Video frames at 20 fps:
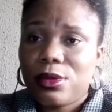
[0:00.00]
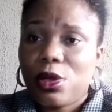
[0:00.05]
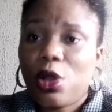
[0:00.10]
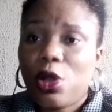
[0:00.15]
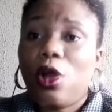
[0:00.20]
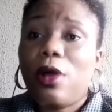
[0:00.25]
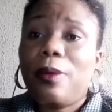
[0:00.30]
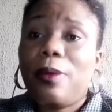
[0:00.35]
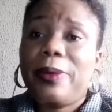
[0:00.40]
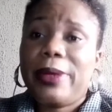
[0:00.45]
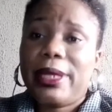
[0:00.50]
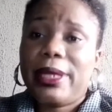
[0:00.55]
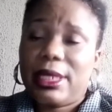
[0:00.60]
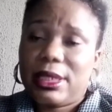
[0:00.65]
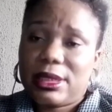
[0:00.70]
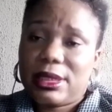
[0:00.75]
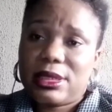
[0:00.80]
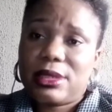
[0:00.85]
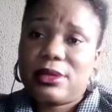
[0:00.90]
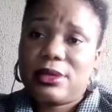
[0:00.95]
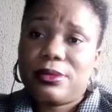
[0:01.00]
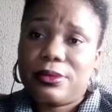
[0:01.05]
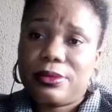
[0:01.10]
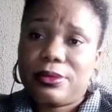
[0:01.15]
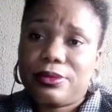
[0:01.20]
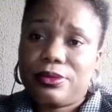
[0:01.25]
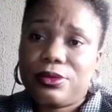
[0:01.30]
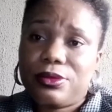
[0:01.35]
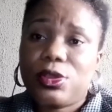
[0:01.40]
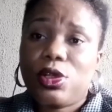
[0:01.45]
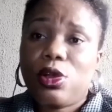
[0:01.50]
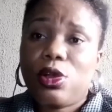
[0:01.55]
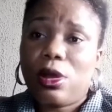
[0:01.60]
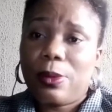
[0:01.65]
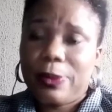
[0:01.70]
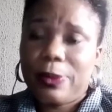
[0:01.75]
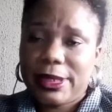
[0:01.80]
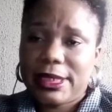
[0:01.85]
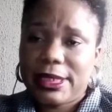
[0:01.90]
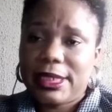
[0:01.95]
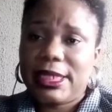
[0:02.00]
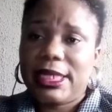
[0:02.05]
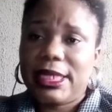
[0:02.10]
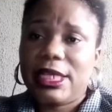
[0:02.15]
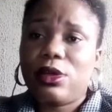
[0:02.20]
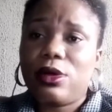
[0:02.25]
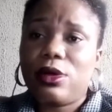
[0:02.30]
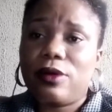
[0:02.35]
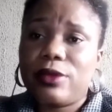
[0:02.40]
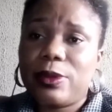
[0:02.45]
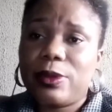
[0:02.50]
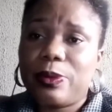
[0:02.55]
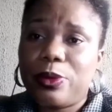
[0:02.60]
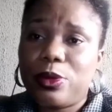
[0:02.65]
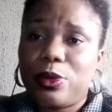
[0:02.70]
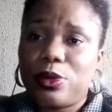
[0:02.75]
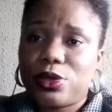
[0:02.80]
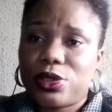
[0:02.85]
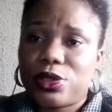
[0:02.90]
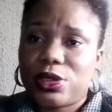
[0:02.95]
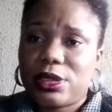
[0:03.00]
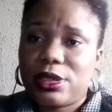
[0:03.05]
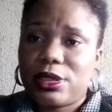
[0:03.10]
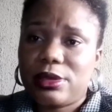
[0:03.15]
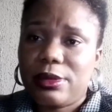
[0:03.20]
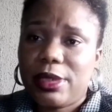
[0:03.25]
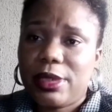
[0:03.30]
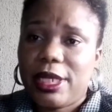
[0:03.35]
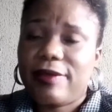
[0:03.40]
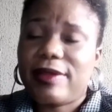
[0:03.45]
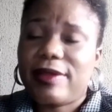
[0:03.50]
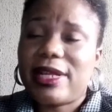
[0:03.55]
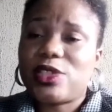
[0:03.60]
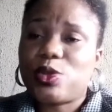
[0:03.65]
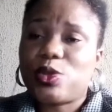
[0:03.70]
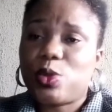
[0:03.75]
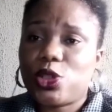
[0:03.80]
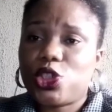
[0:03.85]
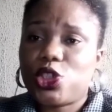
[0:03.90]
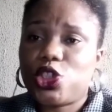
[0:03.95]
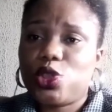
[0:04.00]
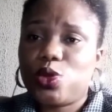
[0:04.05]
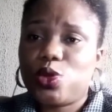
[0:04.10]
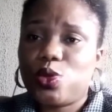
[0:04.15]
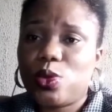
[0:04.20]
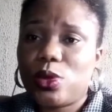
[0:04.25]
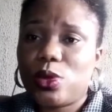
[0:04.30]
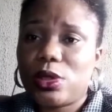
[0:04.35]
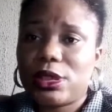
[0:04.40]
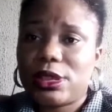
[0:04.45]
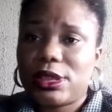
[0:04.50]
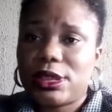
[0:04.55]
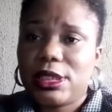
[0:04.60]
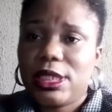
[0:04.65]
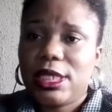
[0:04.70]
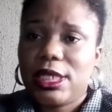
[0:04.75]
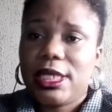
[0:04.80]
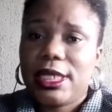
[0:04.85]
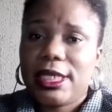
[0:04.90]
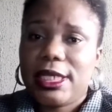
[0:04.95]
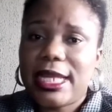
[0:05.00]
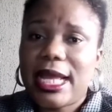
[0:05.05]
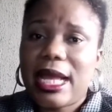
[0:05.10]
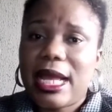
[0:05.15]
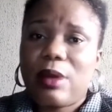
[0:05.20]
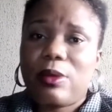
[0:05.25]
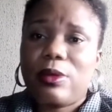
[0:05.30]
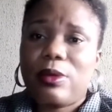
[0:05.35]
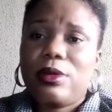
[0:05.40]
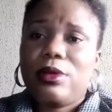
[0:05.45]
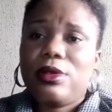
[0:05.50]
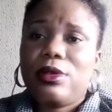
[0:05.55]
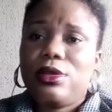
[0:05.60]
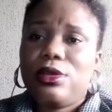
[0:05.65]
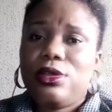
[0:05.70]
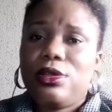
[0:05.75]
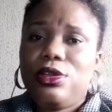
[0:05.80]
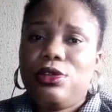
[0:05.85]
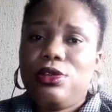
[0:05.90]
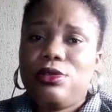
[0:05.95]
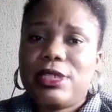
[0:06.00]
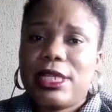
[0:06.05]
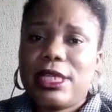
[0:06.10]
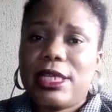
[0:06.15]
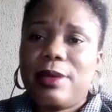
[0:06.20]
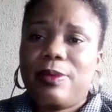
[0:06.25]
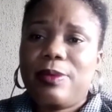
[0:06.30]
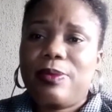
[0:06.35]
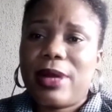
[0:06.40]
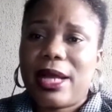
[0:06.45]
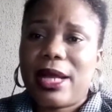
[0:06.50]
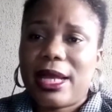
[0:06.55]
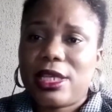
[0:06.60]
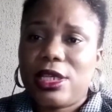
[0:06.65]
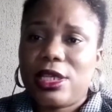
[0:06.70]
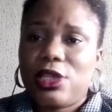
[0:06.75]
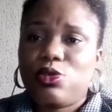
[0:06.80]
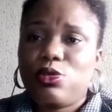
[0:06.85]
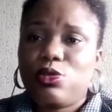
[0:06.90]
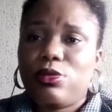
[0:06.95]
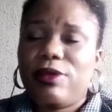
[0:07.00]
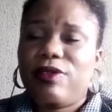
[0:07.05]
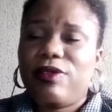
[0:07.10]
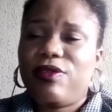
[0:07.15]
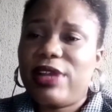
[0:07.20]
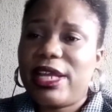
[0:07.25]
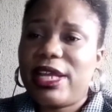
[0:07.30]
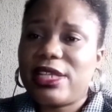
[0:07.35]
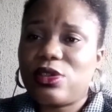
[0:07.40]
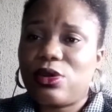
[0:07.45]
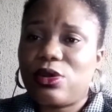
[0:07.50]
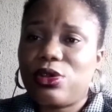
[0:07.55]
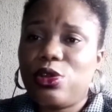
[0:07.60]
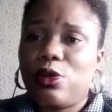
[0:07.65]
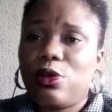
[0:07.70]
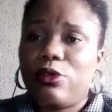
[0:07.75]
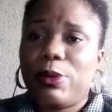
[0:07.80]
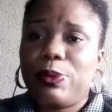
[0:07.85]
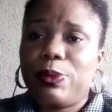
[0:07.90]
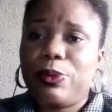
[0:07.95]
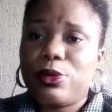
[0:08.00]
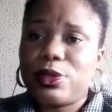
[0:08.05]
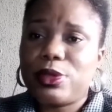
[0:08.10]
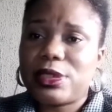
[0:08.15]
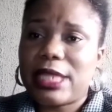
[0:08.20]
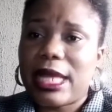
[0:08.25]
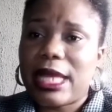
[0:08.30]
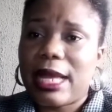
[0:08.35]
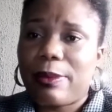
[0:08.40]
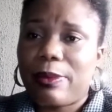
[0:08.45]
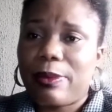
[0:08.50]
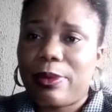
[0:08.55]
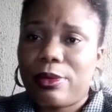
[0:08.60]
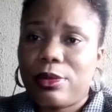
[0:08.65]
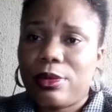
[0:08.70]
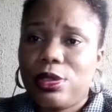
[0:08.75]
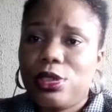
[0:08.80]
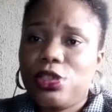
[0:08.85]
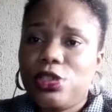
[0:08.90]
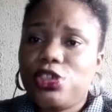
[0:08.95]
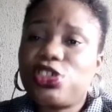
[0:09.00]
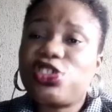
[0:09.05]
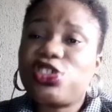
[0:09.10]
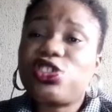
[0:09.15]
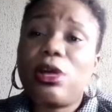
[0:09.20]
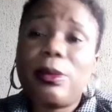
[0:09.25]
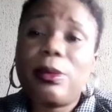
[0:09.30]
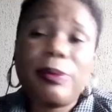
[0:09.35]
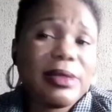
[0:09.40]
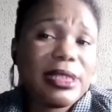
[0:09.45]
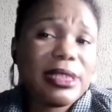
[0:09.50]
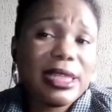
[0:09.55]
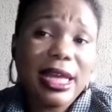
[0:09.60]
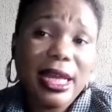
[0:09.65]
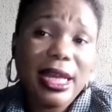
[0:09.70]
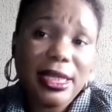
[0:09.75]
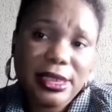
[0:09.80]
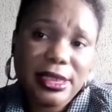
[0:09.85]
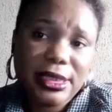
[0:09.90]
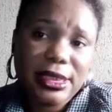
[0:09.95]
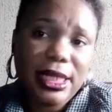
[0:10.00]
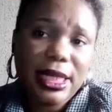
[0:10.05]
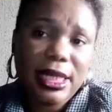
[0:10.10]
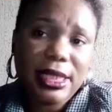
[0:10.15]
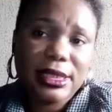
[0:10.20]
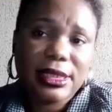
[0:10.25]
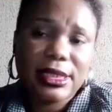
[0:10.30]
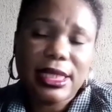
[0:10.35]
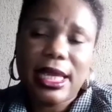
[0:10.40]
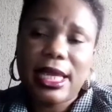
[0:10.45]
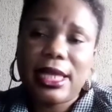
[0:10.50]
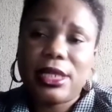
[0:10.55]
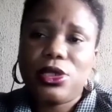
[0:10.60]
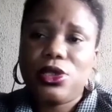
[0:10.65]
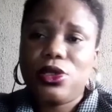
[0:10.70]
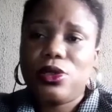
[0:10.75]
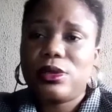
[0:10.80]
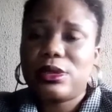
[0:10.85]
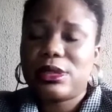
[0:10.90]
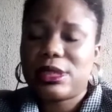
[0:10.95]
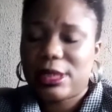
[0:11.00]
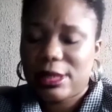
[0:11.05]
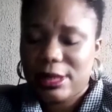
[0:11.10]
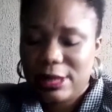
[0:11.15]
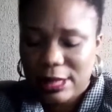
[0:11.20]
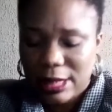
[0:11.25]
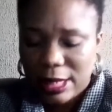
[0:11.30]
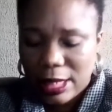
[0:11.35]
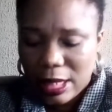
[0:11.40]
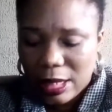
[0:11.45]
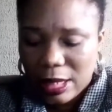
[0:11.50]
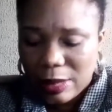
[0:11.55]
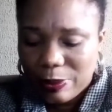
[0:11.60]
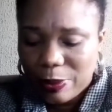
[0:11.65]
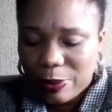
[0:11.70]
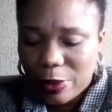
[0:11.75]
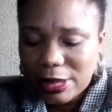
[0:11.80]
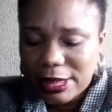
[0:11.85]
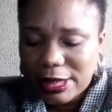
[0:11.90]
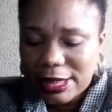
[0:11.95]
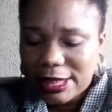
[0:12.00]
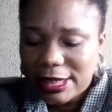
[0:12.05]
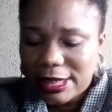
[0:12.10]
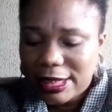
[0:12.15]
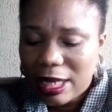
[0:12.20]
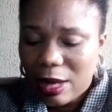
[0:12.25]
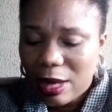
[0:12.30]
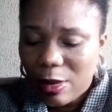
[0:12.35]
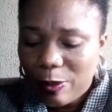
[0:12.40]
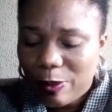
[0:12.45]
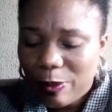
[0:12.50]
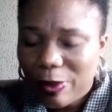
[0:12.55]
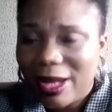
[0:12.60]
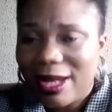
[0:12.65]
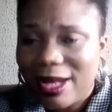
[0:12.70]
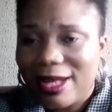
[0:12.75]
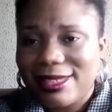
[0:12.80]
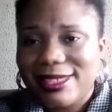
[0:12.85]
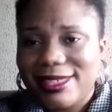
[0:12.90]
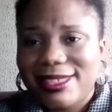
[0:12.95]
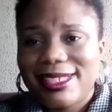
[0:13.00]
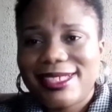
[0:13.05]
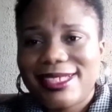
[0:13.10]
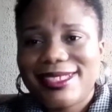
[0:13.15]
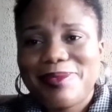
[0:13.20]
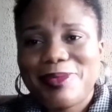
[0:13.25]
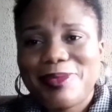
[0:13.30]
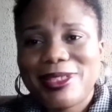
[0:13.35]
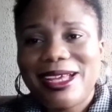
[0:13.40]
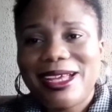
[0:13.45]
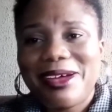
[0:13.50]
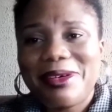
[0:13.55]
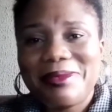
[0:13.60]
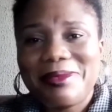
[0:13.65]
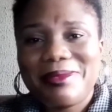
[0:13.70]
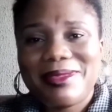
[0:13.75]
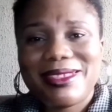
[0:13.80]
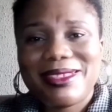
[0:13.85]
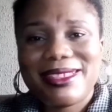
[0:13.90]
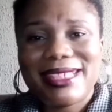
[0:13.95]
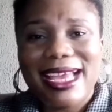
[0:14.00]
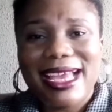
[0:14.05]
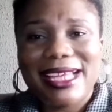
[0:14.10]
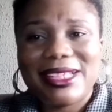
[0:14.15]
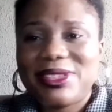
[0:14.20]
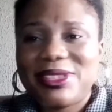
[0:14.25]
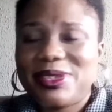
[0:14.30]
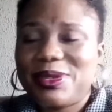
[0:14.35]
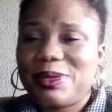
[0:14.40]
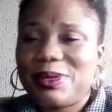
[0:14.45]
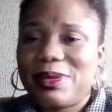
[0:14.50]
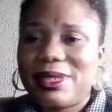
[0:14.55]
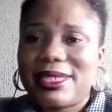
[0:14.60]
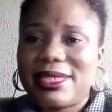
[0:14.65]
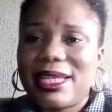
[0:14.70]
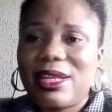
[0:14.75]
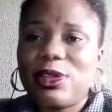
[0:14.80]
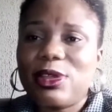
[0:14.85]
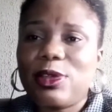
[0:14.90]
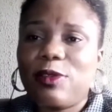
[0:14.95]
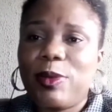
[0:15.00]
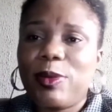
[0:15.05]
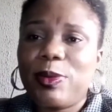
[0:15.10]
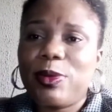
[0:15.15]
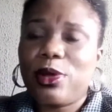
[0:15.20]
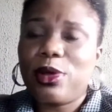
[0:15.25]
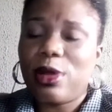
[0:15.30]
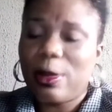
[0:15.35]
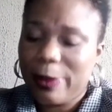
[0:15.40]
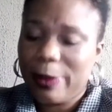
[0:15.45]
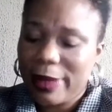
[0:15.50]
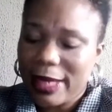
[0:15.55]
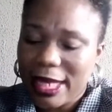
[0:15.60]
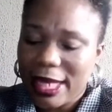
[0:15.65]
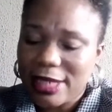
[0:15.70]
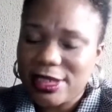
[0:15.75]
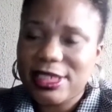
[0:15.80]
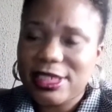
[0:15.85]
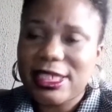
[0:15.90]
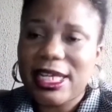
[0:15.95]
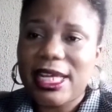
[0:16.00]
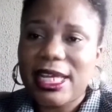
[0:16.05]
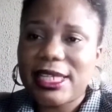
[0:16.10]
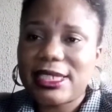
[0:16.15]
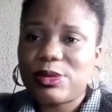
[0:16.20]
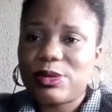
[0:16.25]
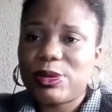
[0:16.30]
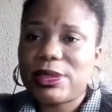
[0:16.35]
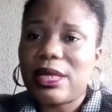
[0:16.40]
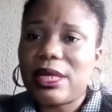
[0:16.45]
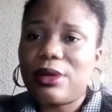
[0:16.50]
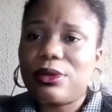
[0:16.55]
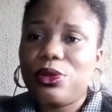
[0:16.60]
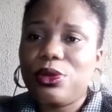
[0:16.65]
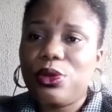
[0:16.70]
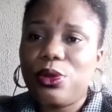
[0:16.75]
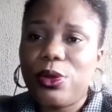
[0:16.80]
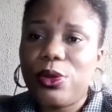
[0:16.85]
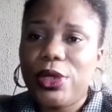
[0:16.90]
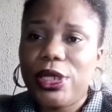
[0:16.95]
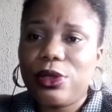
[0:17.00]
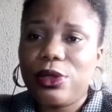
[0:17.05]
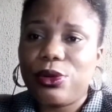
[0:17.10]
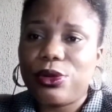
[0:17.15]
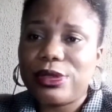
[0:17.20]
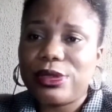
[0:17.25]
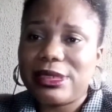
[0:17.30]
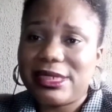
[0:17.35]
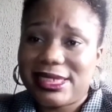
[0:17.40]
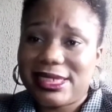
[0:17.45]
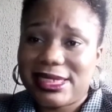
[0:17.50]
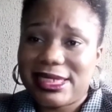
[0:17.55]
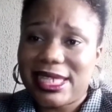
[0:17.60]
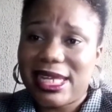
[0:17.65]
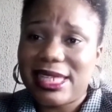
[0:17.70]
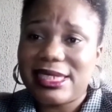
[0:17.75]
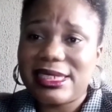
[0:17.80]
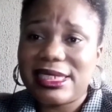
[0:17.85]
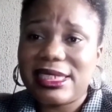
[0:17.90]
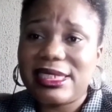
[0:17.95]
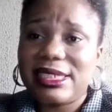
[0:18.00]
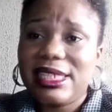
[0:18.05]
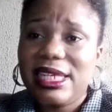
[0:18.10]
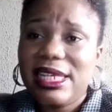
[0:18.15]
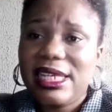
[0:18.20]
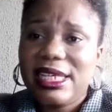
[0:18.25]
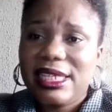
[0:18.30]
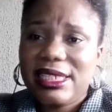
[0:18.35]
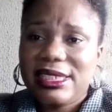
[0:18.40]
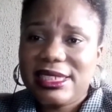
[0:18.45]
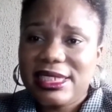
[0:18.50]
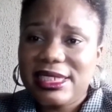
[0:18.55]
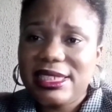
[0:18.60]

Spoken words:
copy the link of the post if that's what you want. Now you take it back, it will reflect on your repost app. Just copy the hashtags and use it. But there's a downside to it. A lot of people copy hashtags without knowing or understanding the